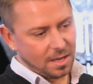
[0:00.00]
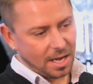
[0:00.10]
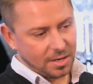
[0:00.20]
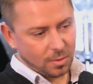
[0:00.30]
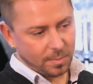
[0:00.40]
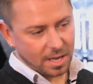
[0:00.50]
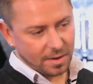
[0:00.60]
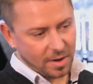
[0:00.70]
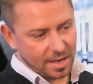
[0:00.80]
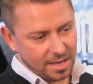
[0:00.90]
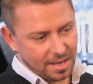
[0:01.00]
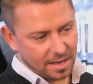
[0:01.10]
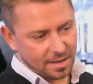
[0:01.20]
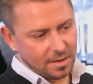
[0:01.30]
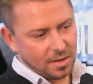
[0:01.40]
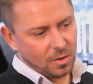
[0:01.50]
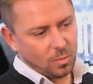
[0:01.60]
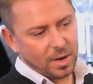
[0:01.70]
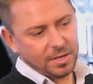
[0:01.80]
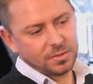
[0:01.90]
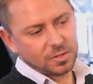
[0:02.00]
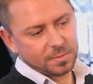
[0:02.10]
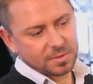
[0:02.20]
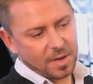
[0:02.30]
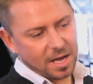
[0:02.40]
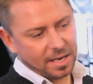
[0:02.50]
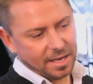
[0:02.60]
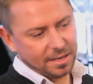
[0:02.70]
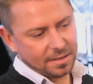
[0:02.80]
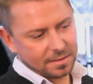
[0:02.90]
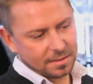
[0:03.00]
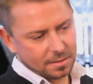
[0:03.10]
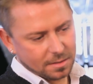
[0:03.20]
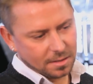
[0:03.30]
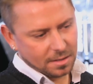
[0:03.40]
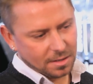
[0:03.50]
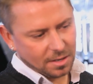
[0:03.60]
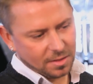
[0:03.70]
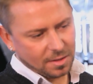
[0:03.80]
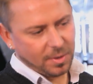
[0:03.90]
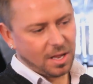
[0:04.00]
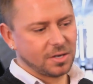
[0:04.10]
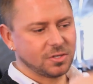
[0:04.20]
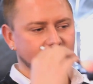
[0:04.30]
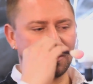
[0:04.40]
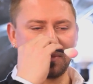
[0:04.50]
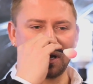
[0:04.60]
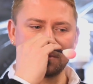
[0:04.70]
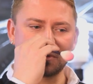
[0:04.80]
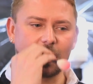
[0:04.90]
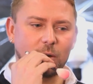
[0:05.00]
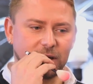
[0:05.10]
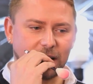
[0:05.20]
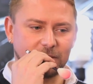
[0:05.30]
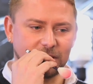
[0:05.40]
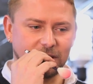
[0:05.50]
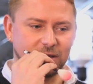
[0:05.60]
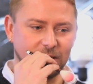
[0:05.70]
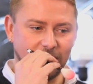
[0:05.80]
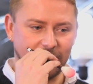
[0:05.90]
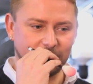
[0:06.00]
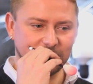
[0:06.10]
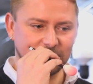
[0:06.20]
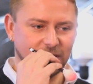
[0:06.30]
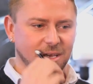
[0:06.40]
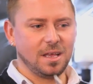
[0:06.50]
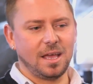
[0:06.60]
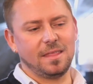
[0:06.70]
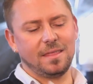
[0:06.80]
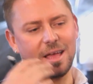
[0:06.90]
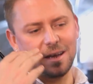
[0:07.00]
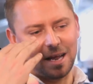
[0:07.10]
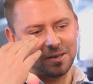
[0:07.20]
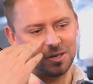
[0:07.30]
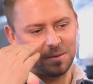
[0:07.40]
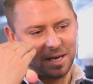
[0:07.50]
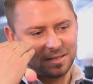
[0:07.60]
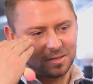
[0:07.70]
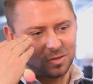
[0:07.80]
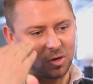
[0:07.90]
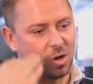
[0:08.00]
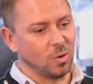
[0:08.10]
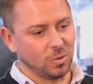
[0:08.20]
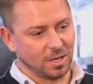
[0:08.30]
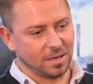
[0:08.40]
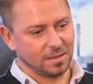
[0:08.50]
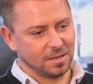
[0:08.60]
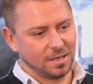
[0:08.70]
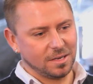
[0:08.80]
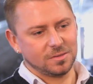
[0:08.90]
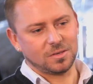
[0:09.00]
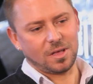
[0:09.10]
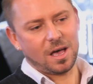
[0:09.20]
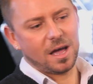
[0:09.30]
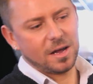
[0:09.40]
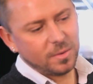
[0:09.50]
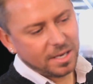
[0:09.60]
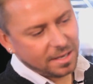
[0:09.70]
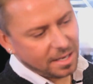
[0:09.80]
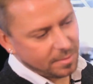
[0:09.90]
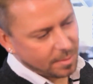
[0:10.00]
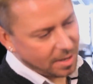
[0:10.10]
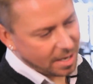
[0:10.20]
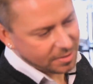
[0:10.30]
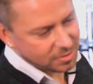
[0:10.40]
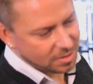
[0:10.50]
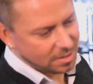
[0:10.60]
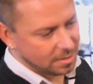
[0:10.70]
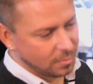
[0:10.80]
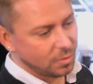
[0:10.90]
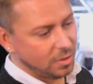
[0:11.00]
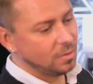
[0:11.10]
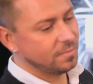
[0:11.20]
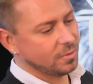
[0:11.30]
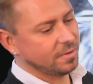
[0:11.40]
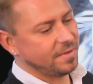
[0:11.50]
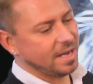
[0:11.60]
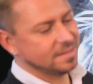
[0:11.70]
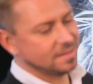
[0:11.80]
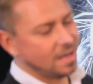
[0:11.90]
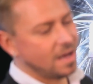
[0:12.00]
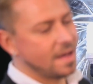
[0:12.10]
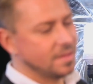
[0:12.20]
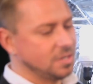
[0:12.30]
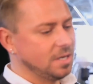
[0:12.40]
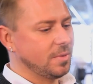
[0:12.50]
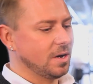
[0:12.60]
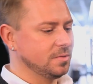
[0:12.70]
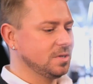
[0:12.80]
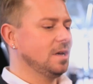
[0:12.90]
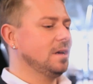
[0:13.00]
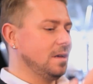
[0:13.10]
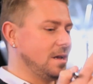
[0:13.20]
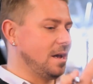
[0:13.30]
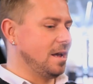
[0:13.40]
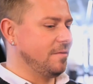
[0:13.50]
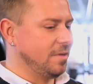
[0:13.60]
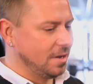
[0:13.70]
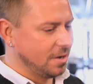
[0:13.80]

and you apply it right here, when you stop smiling, the blush becomes lower down to the lips, and that naturally makes us look older. So the higher we can keep the blush, the more youthful the face, the higher the cheekbones, and everything